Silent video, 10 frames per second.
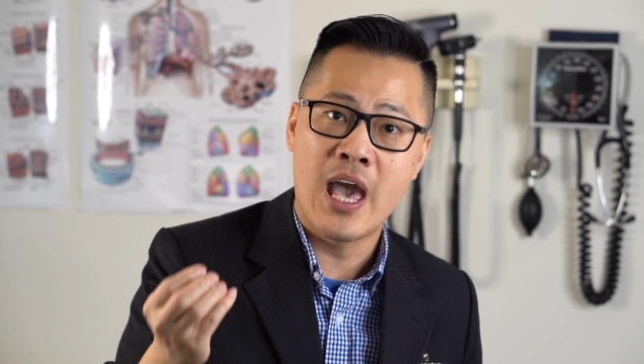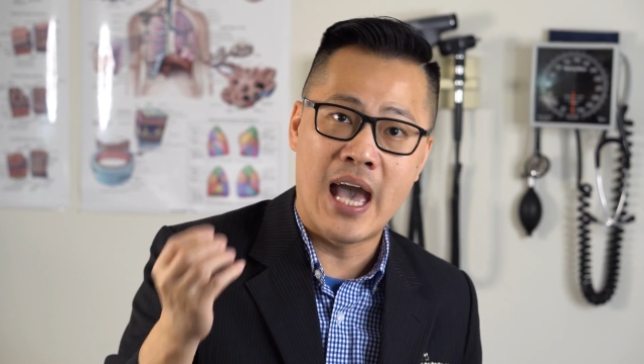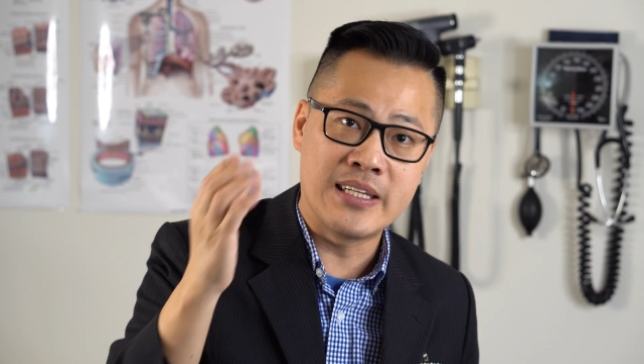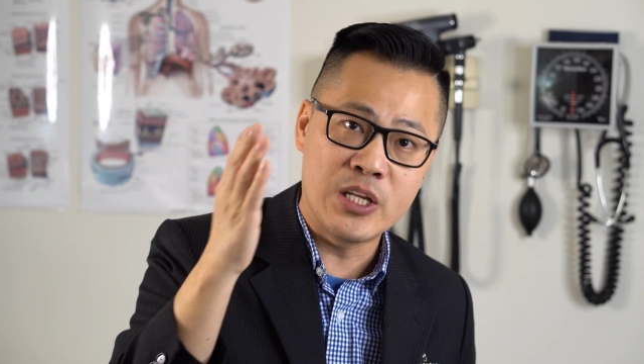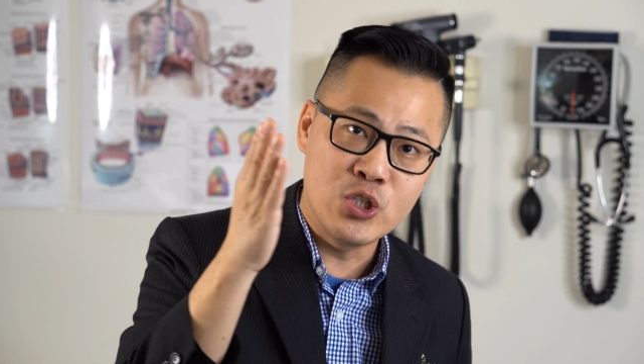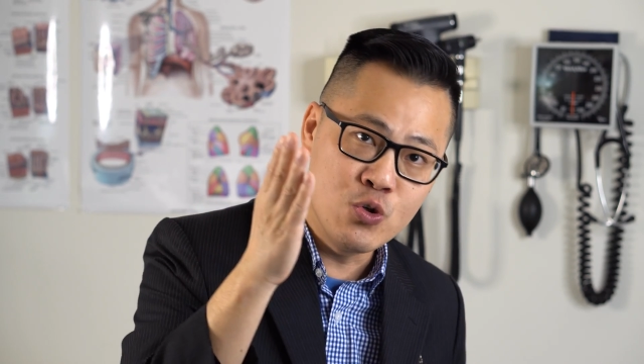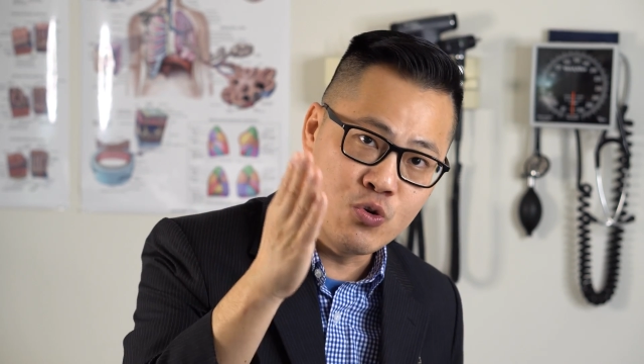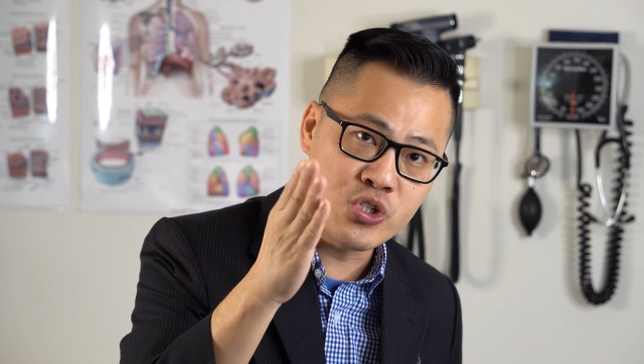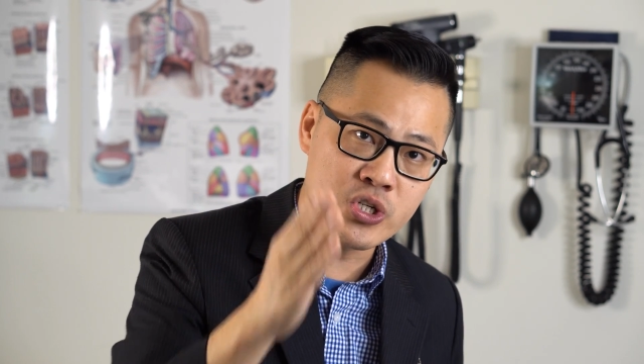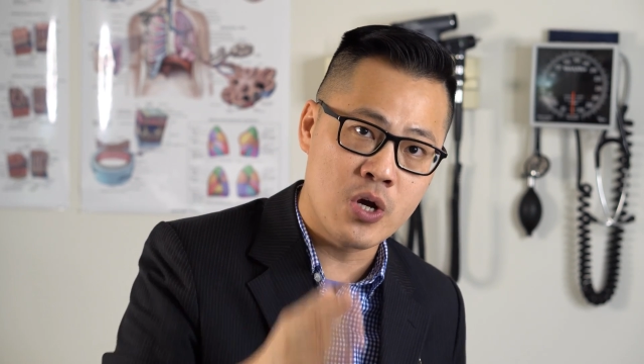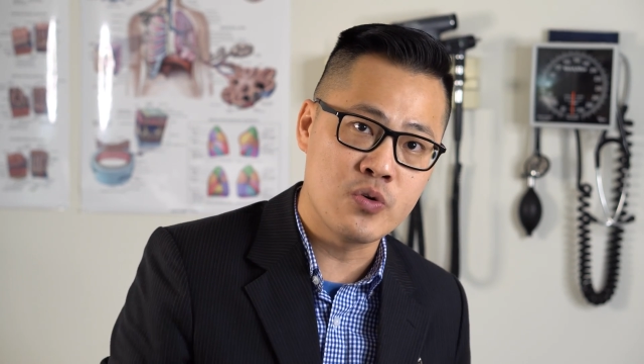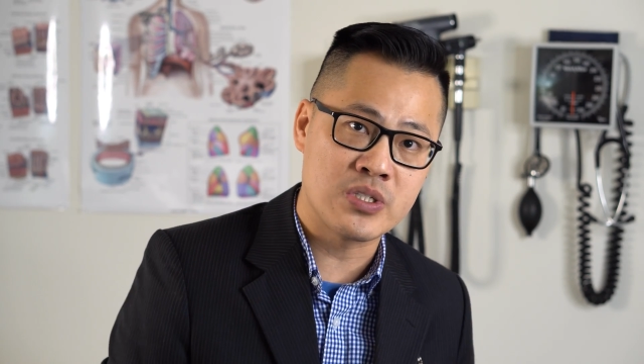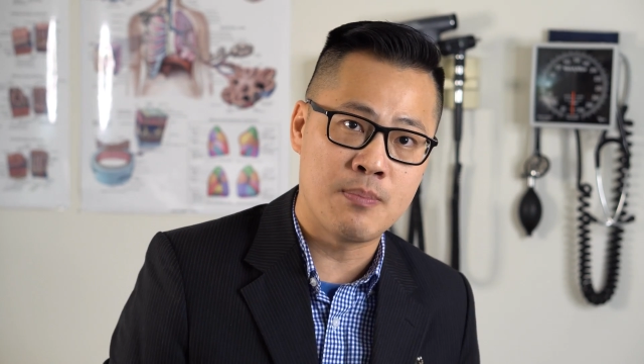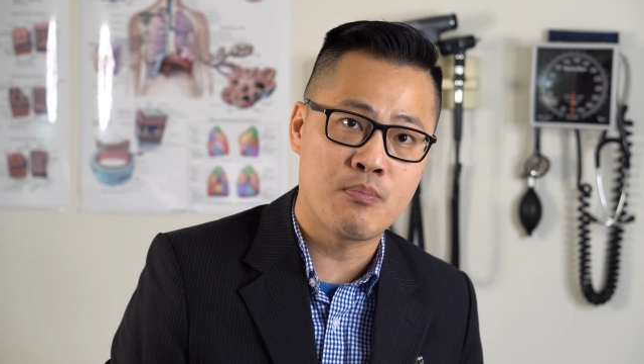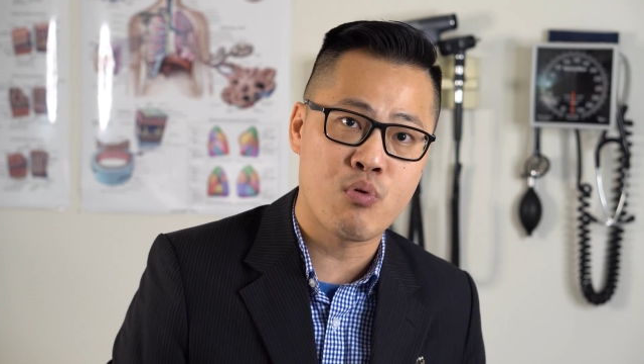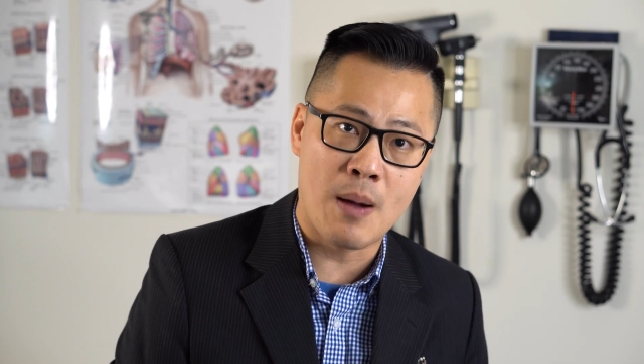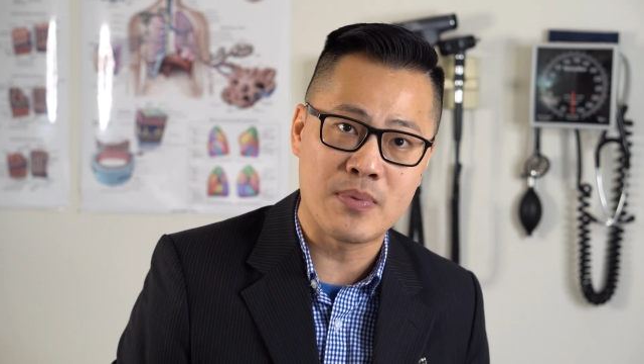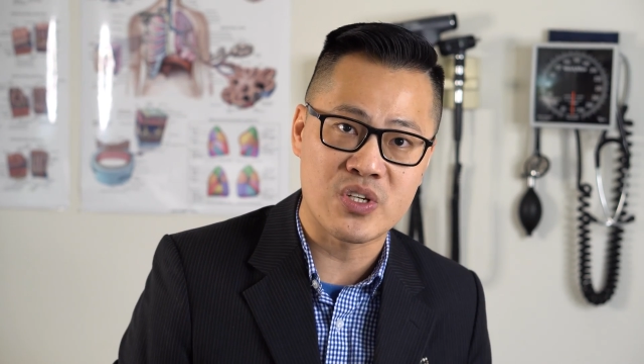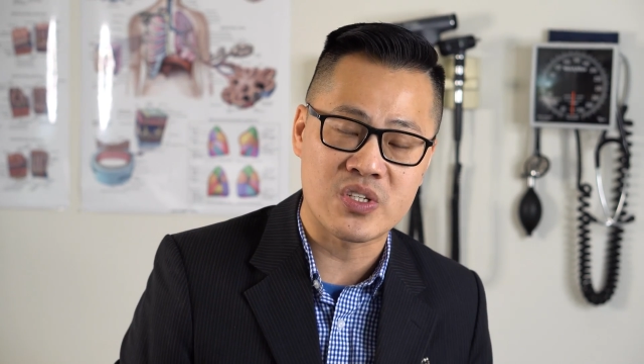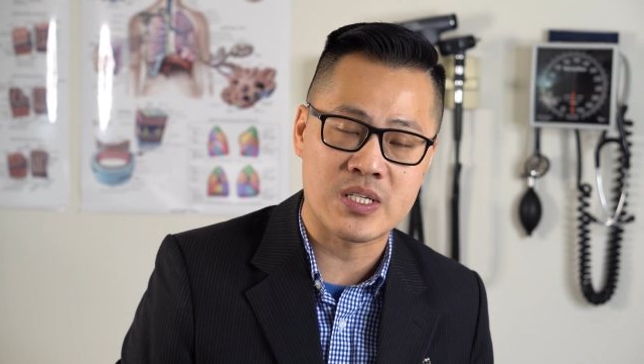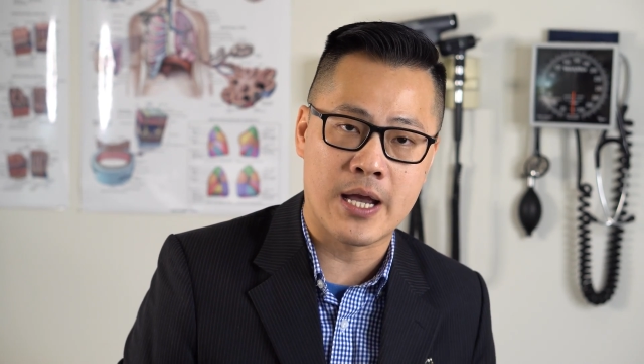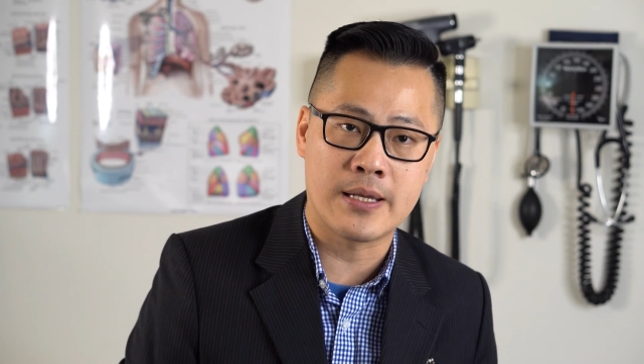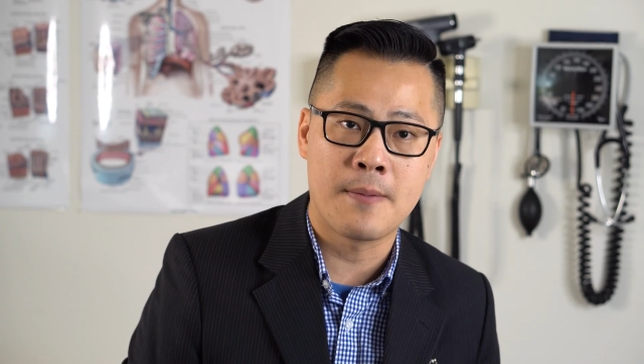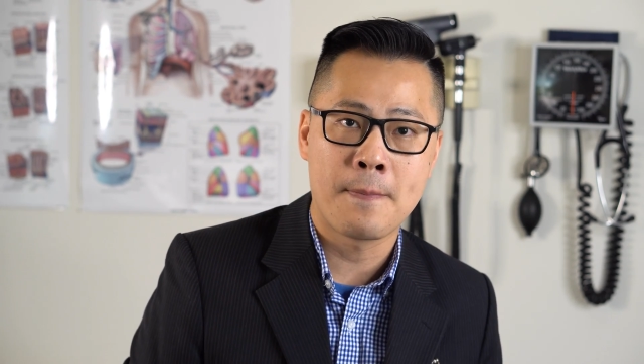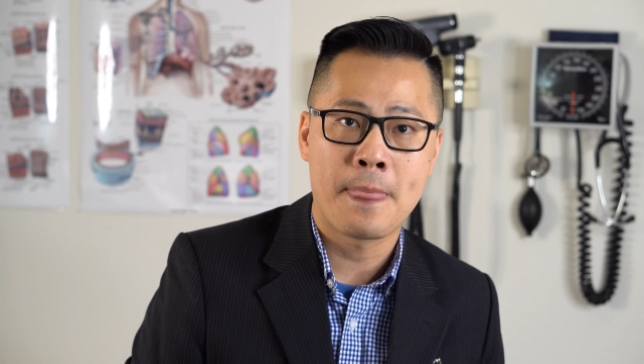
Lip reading: and they do show some promising sign.